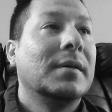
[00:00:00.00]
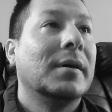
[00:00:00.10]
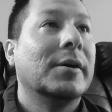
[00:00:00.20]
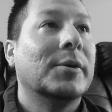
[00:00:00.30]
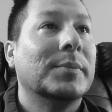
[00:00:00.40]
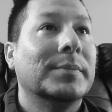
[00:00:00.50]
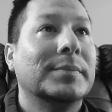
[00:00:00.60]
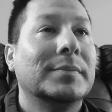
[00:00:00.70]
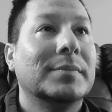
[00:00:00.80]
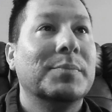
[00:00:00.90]

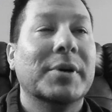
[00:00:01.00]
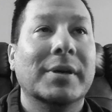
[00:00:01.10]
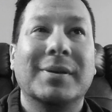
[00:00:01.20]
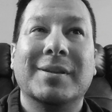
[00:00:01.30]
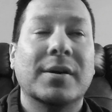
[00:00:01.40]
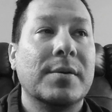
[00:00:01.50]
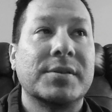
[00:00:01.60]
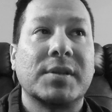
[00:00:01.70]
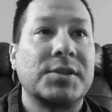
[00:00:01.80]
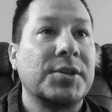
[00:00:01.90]
But you know, I was
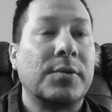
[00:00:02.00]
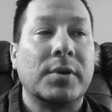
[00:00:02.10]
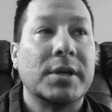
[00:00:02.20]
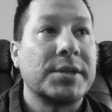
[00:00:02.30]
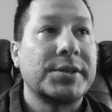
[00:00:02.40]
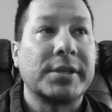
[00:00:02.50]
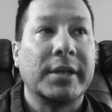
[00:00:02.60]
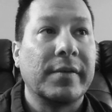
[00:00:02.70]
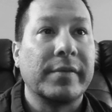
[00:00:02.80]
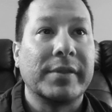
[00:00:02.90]
such in a rush to get
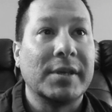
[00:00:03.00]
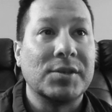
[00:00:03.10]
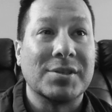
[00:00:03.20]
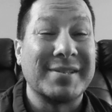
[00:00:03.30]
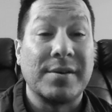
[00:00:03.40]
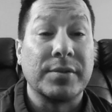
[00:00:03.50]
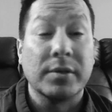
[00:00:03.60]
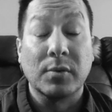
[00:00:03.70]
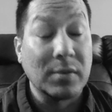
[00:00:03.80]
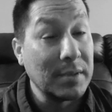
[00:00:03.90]
everything just out the
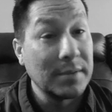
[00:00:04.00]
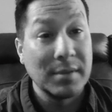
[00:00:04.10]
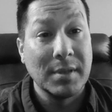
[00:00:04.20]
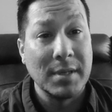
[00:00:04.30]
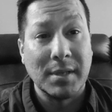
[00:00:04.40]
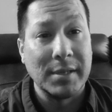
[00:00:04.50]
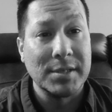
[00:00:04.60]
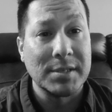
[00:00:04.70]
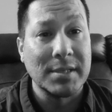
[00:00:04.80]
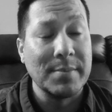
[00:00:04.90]
door that it
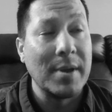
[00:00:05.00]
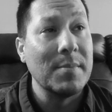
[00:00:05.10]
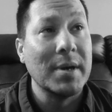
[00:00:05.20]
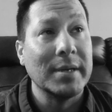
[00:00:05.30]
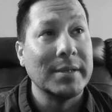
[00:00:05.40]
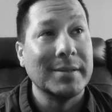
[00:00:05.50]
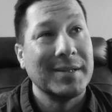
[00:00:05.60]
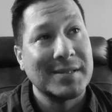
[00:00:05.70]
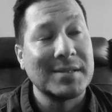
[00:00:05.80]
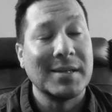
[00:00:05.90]
just slipped my mind, and
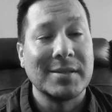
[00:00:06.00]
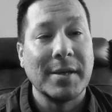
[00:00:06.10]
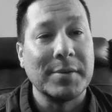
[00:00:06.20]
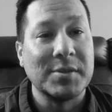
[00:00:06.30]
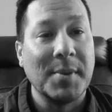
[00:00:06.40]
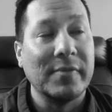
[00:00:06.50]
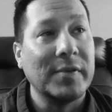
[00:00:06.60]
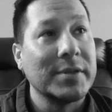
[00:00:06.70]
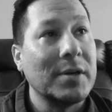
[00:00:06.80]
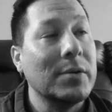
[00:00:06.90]
that was my
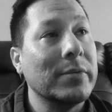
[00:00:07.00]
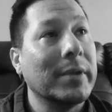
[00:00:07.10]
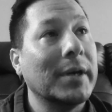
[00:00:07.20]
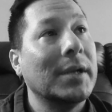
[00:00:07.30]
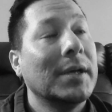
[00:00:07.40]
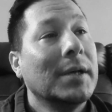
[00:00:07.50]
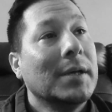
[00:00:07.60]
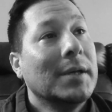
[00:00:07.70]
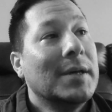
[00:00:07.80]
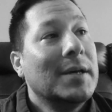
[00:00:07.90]
fault. I'll own that.
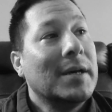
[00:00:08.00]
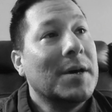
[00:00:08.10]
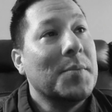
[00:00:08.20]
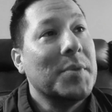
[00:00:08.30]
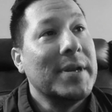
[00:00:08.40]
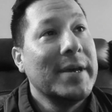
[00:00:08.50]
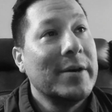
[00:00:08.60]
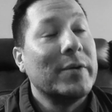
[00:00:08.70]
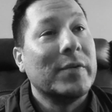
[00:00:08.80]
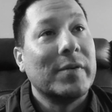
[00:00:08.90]
But
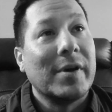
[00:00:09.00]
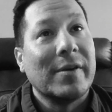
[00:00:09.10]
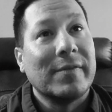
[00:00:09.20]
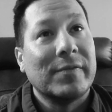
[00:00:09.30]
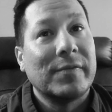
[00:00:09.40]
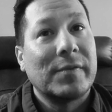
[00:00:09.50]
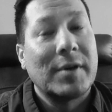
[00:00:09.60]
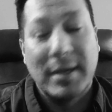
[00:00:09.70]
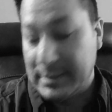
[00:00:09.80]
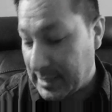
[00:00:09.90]
now I've
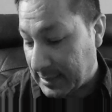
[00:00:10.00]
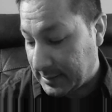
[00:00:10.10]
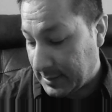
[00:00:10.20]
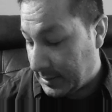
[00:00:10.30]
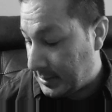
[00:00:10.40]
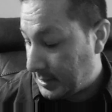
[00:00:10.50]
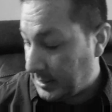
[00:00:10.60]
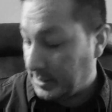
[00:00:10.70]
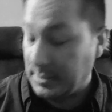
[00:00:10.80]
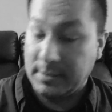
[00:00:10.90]
contacted
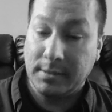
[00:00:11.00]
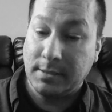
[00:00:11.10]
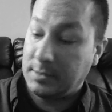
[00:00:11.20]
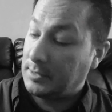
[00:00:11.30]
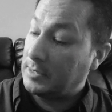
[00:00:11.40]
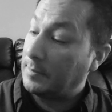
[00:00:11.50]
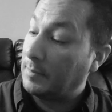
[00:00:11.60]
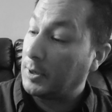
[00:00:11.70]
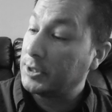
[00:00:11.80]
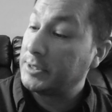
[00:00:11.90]
the
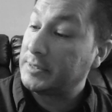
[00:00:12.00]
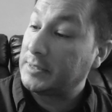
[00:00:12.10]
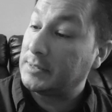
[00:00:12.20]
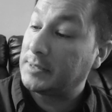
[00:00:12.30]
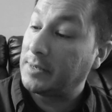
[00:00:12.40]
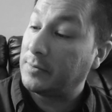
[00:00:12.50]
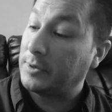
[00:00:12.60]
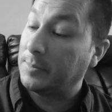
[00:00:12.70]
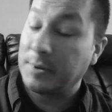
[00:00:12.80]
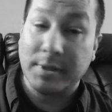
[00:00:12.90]
emergency SATO
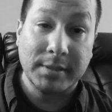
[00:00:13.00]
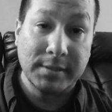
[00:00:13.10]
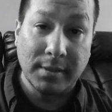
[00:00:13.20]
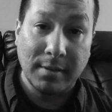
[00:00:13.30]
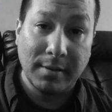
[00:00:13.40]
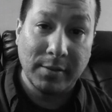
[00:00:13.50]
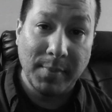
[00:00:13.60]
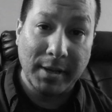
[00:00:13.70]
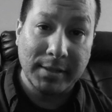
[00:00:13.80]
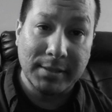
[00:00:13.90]
number that's on the
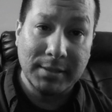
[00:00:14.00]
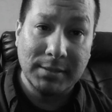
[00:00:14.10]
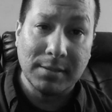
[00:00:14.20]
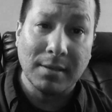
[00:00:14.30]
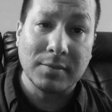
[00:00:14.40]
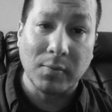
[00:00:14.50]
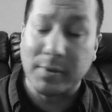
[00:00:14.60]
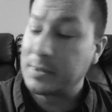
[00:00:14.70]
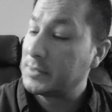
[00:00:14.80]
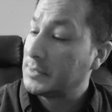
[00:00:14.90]
back of the DTS
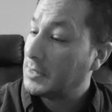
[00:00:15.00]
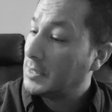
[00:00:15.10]
orders,